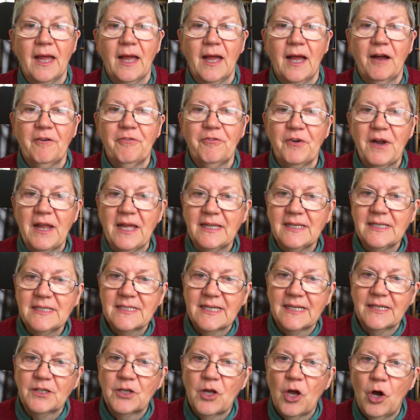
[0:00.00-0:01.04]
A friend
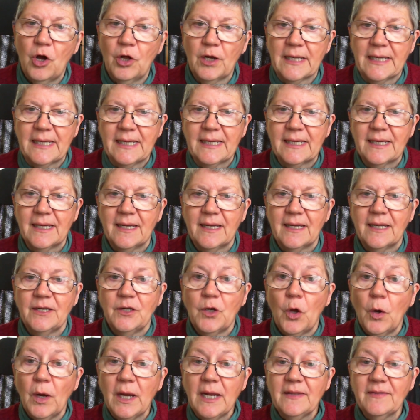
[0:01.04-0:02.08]
and colleague,
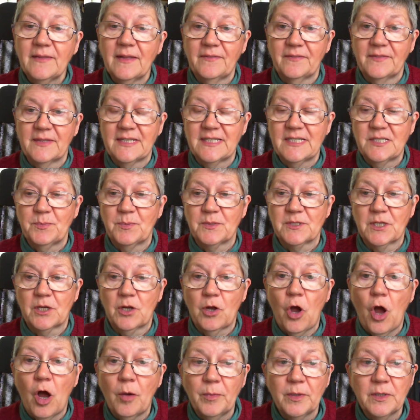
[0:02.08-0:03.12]
knowing that this was a
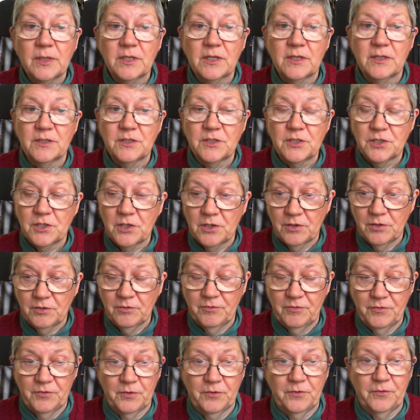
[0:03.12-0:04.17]
common concern
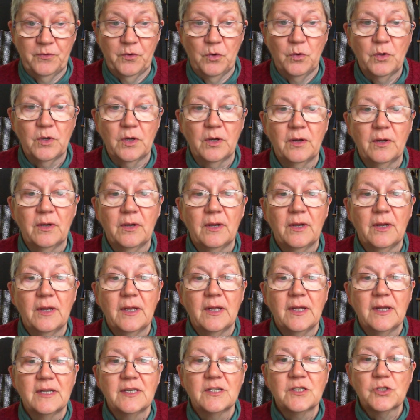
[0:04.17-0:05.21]
for folk,
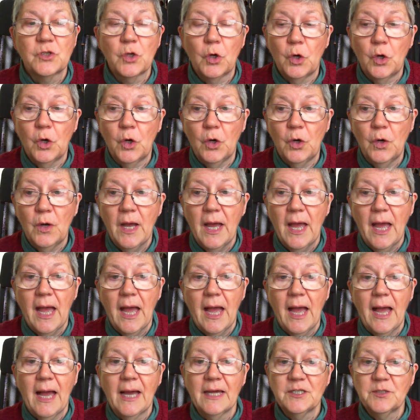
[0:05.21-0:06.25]
saw
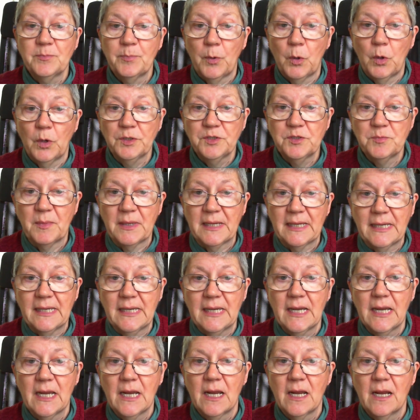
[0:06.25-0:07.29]
and bought me
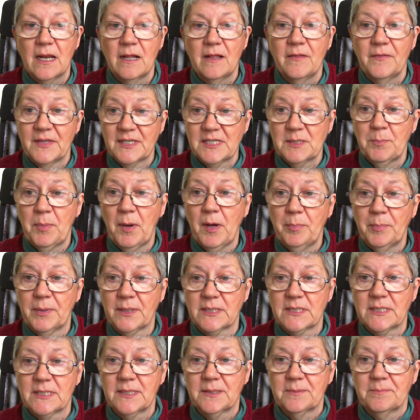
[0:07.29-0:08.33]
this
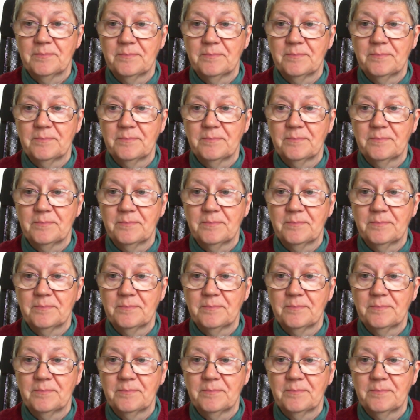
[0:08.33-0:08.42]
puppet